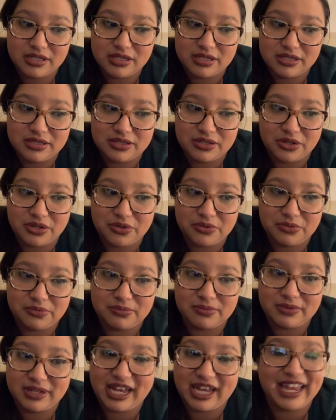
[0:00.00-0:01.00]
So
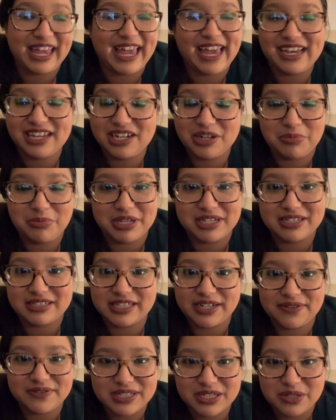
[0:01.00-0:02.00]
I hate it because
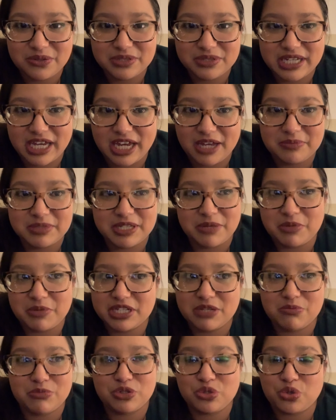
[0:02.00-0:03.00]
every single time, siempre
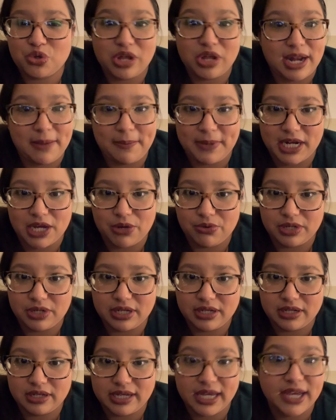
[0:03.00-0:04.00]
hacemos todo a la mera hora.
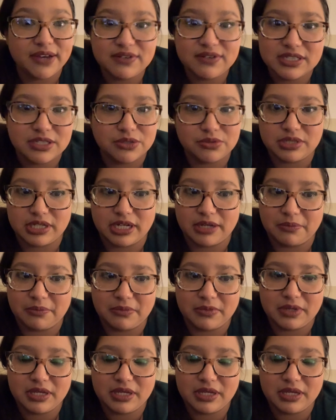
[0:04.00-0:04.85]
Every single time.